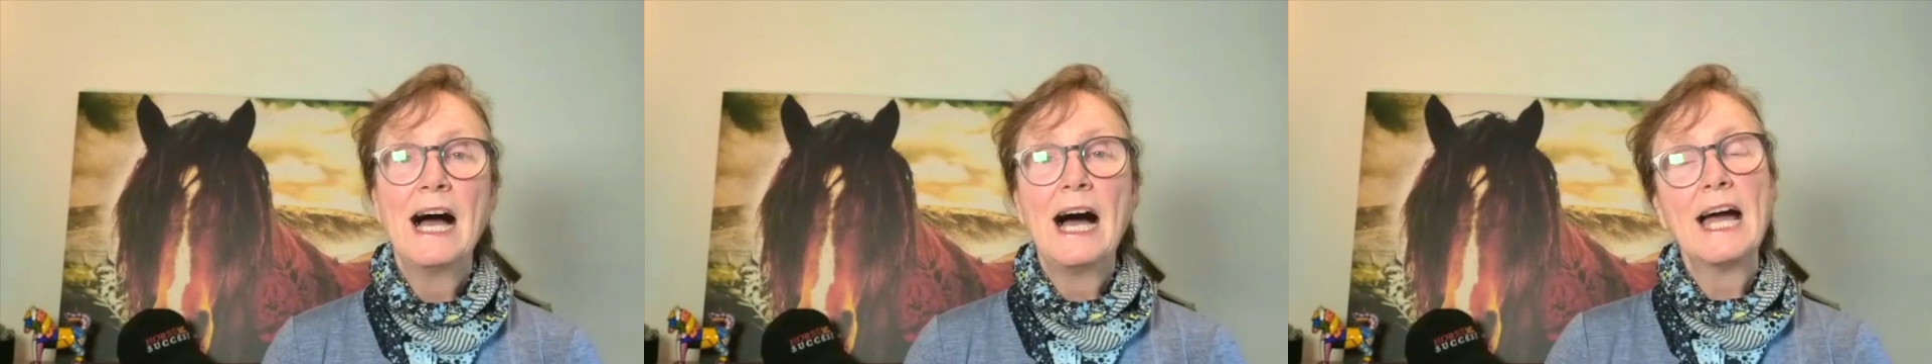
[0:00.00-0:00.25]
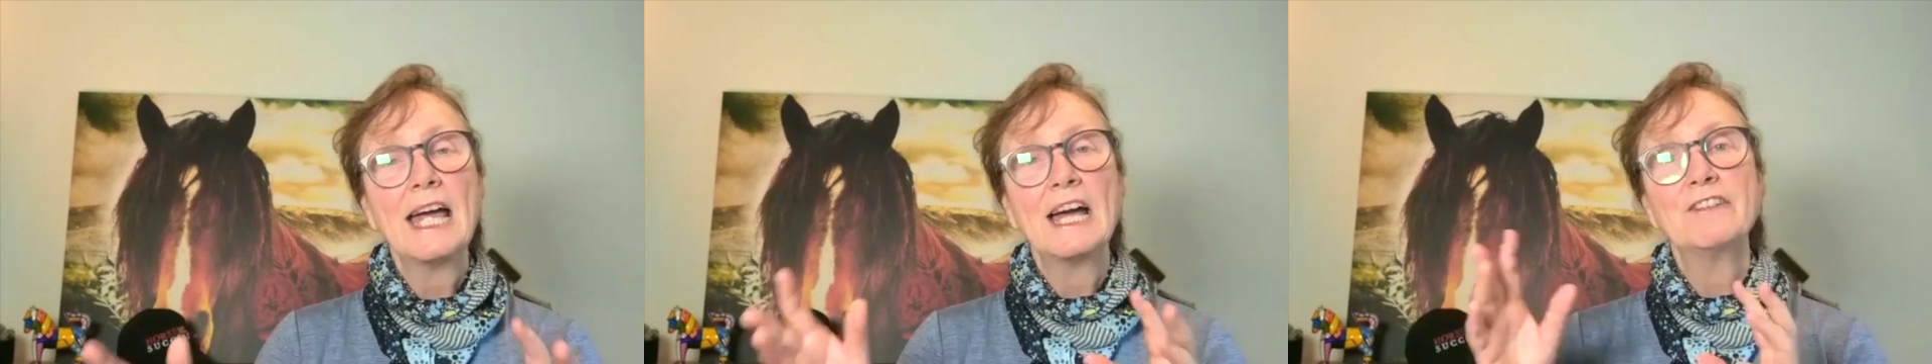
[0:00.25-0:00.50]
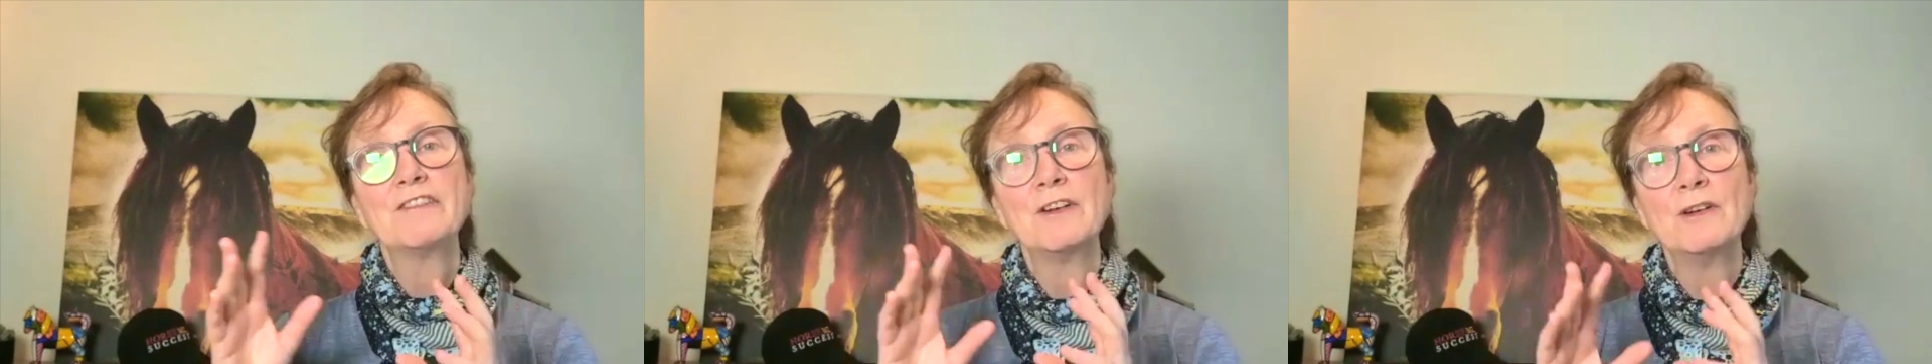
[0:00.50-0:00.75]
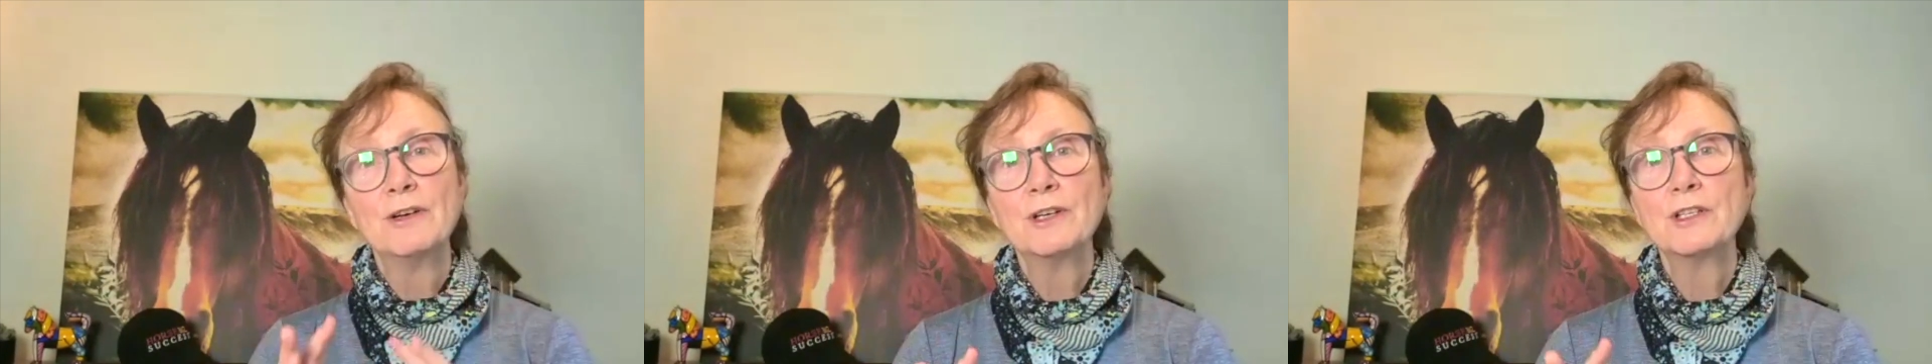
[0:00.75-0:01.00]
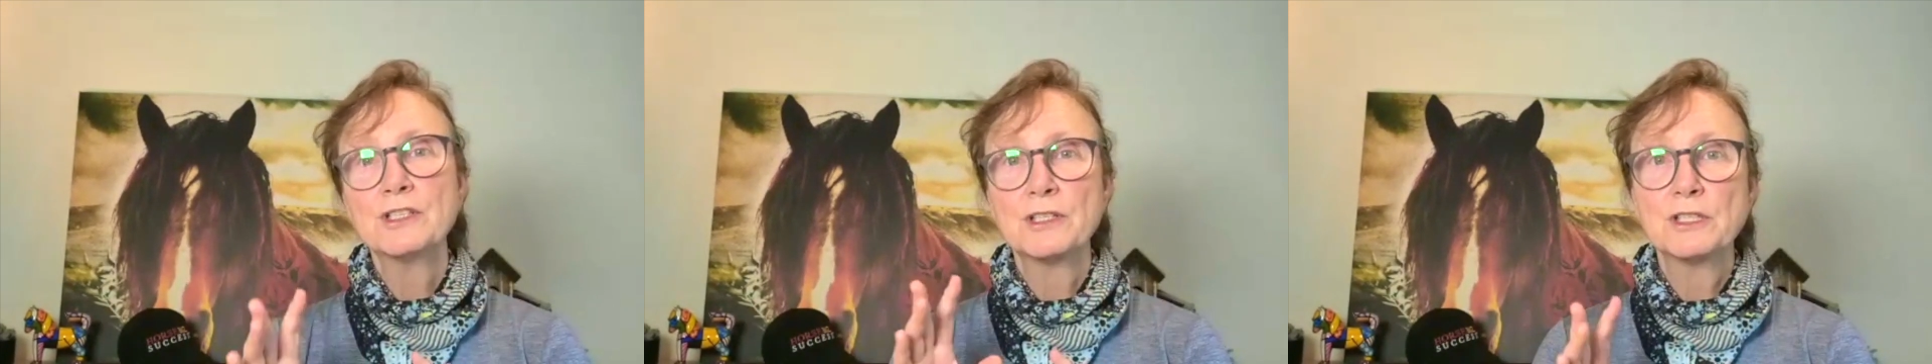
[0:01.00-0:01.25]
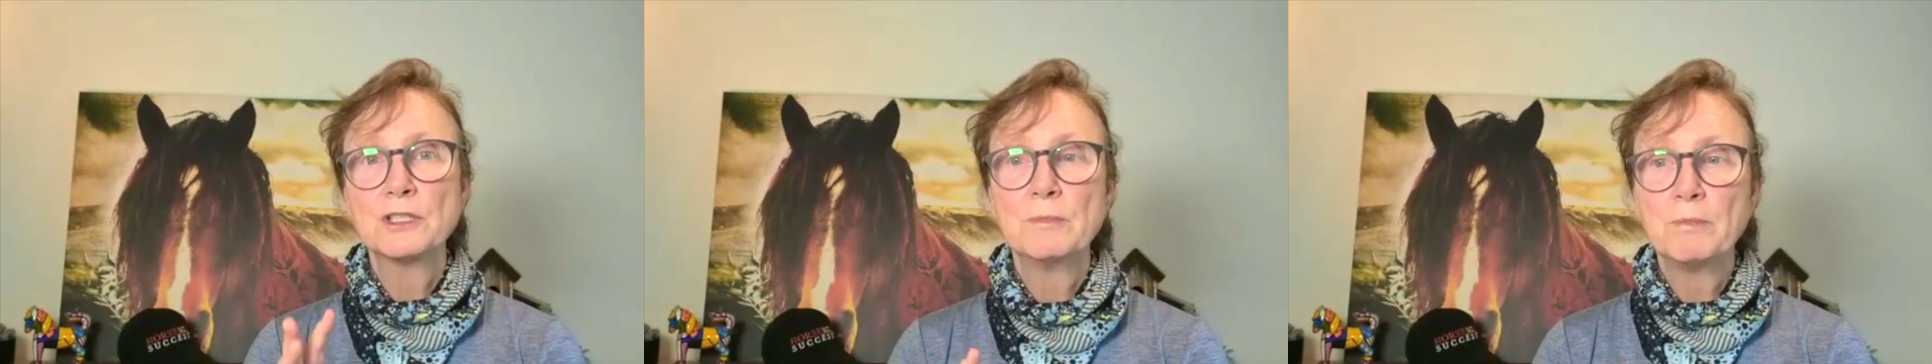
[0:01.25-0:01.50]
I have learned
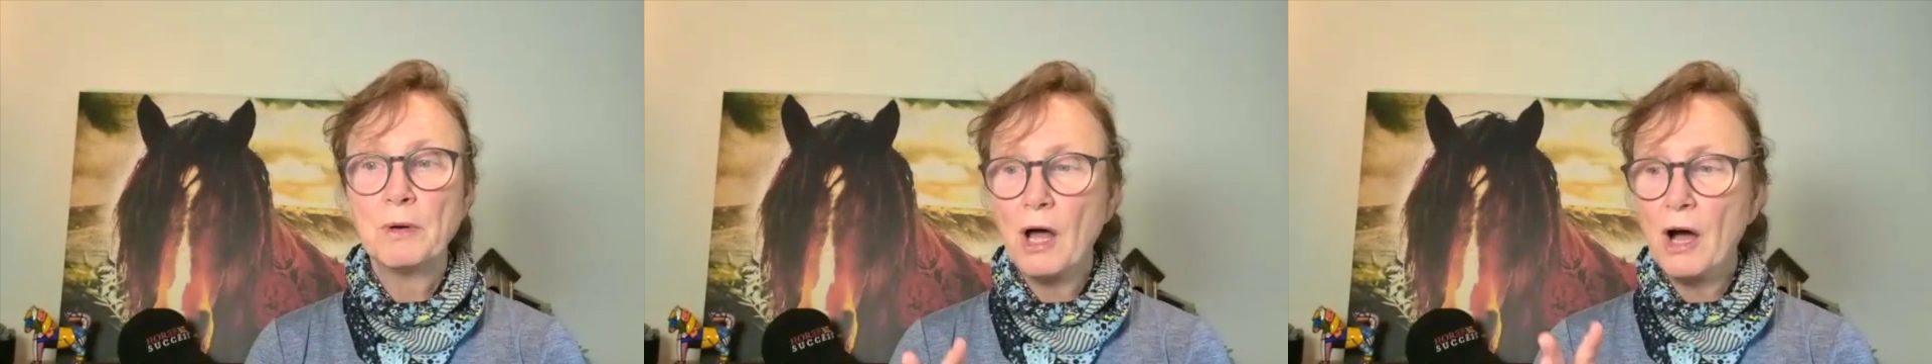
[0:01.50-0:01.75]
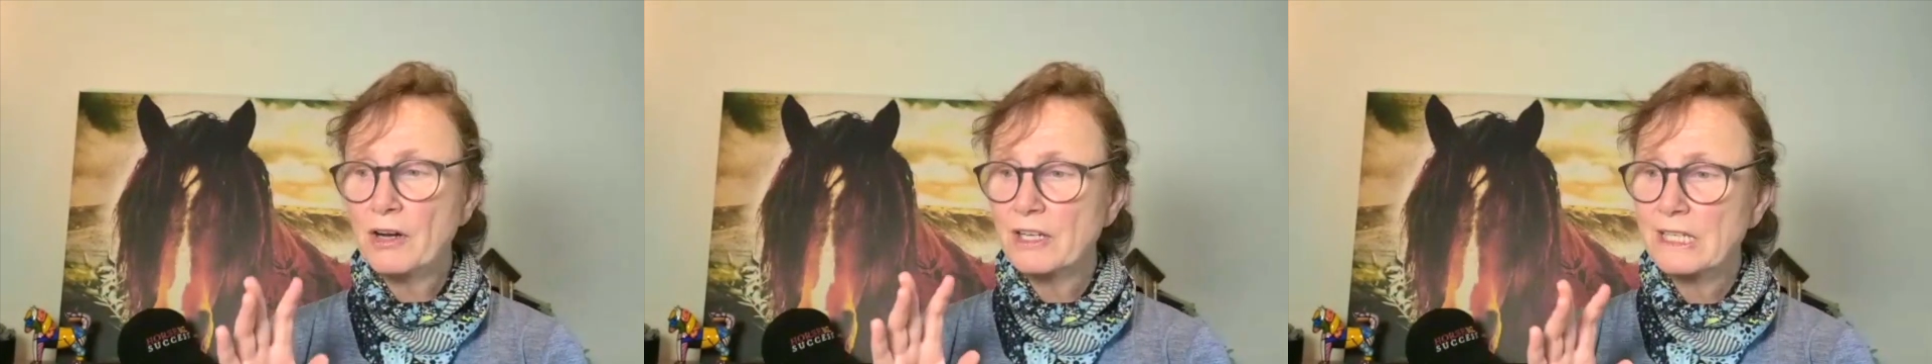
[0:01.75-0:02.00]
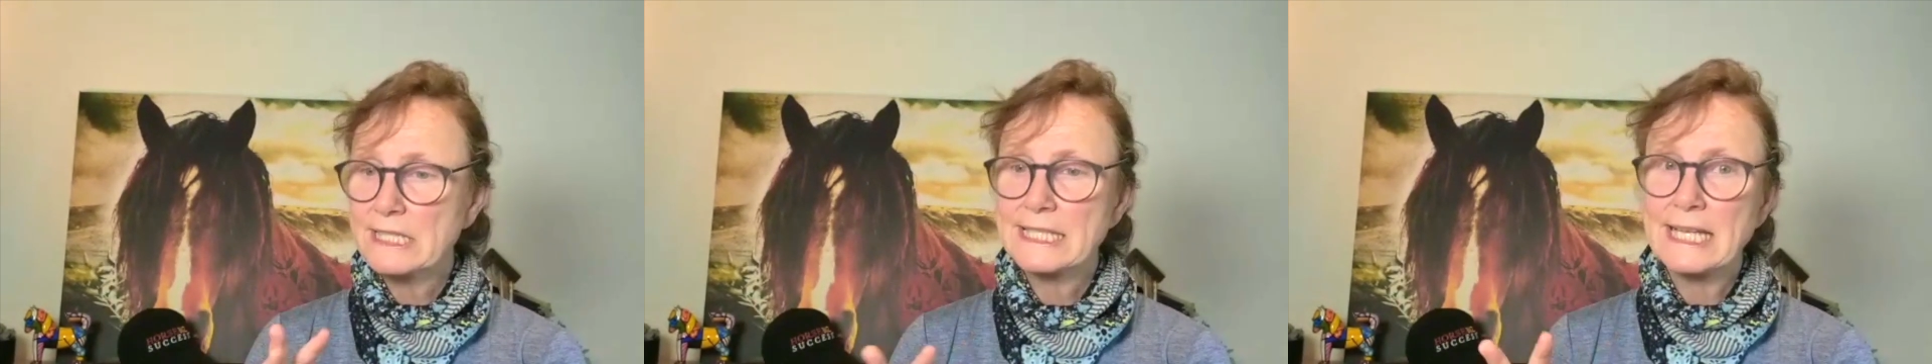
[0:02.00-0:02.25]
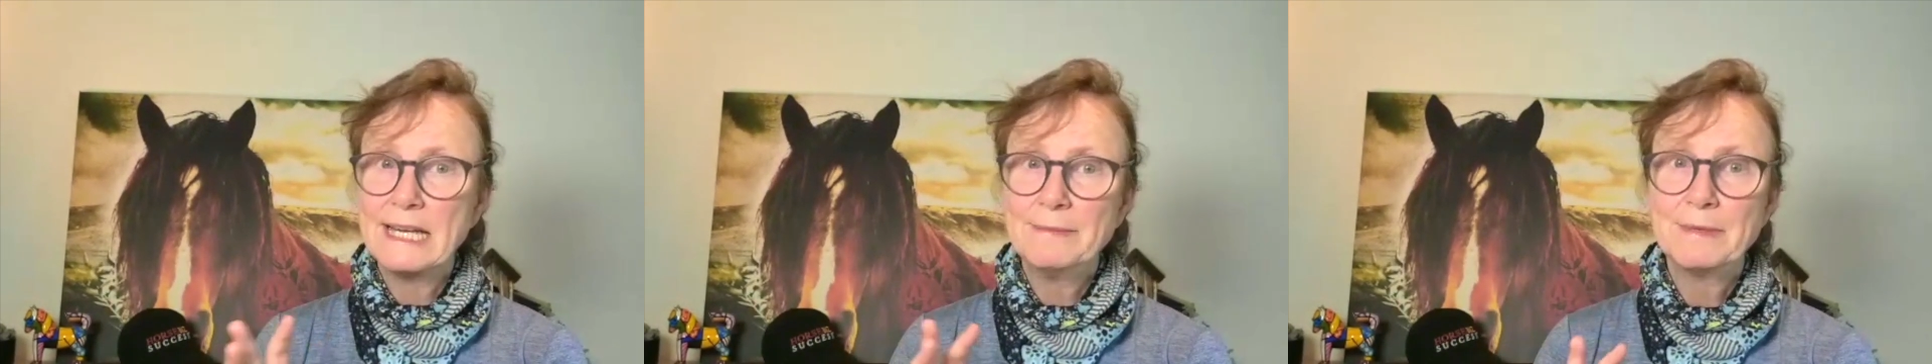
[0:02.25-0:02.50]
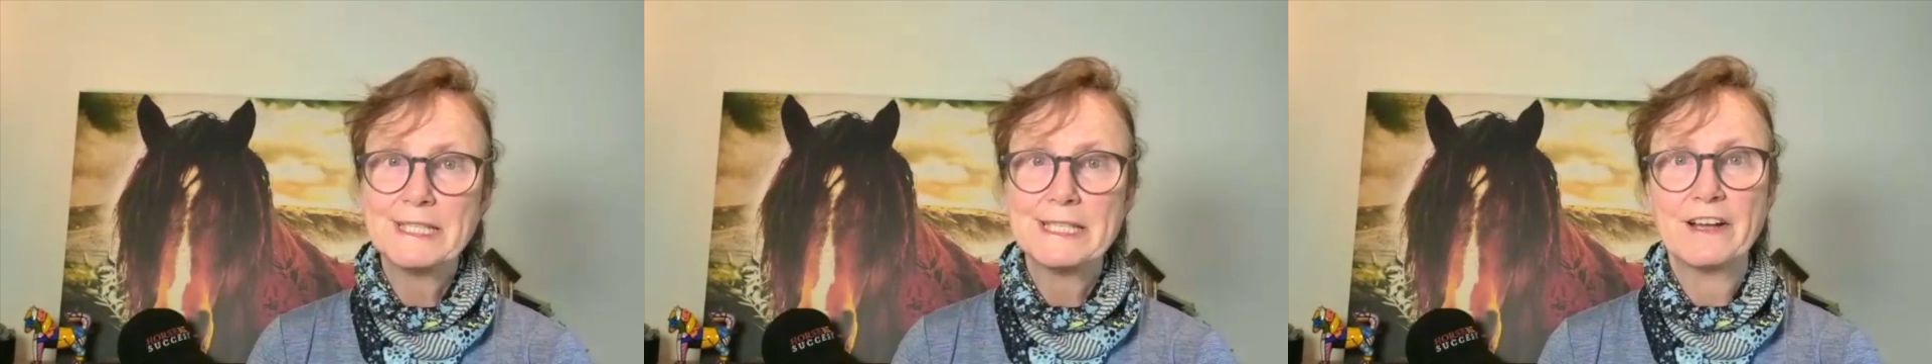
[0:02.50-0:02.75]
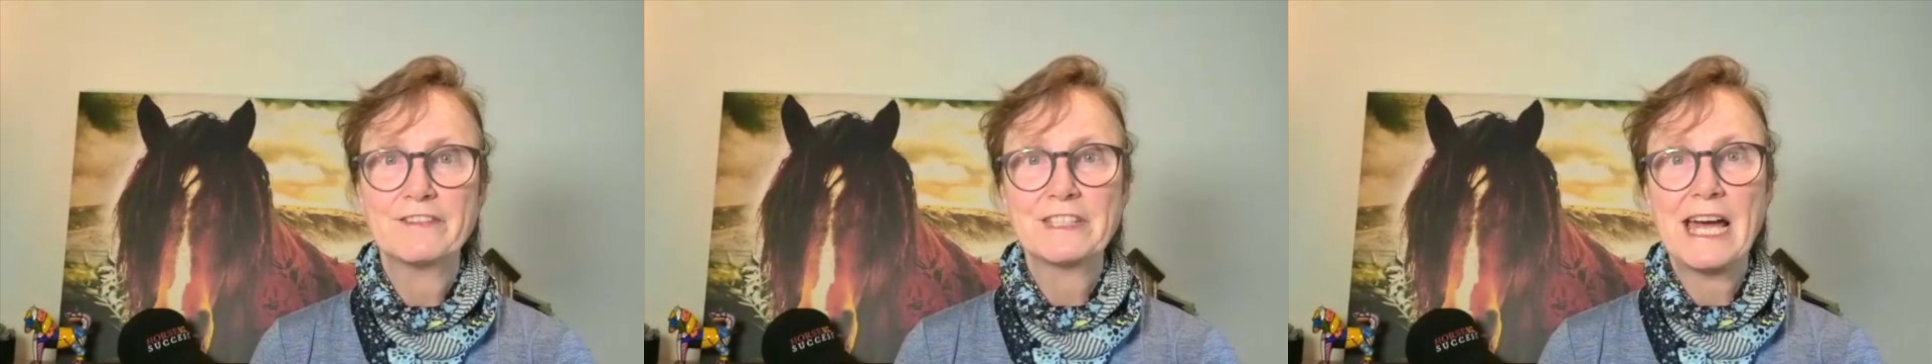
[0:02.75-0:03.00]
to block and assign
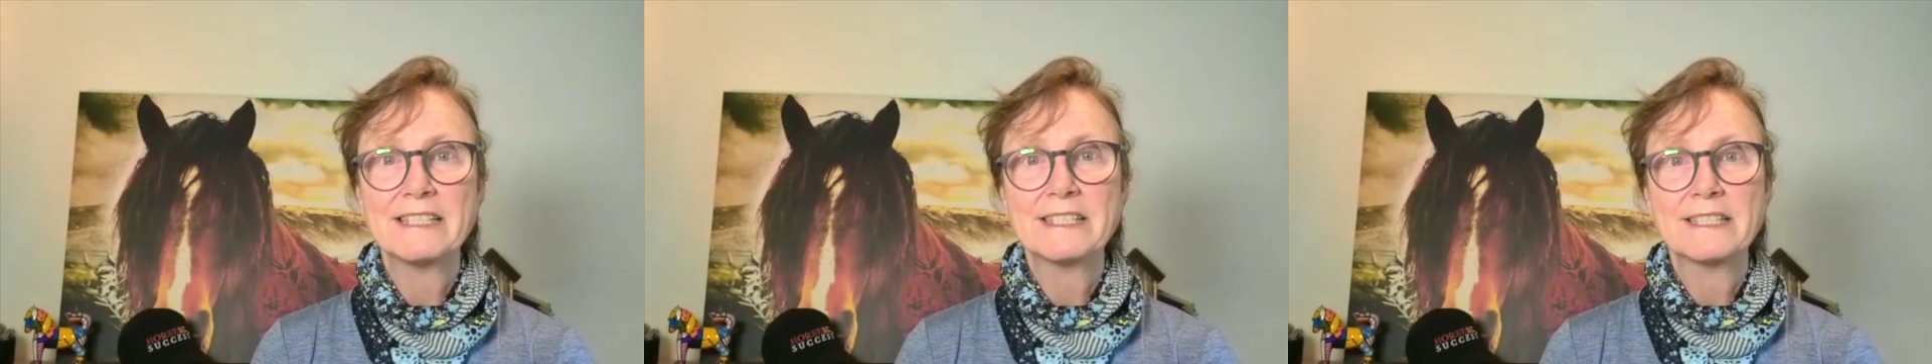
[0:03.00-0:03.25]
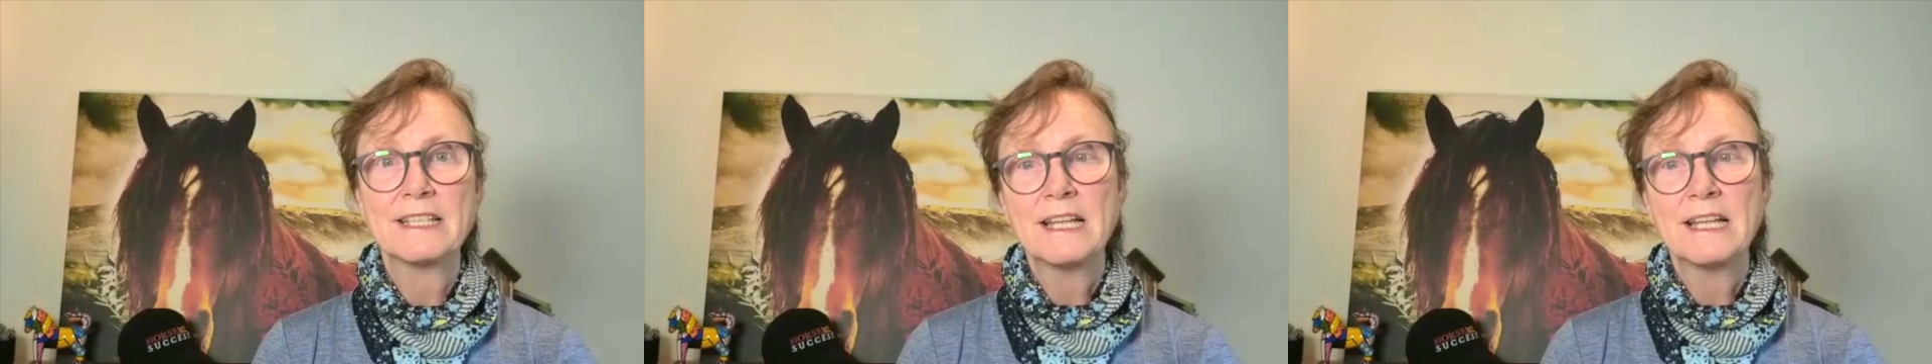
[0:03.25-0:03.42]
myself tasks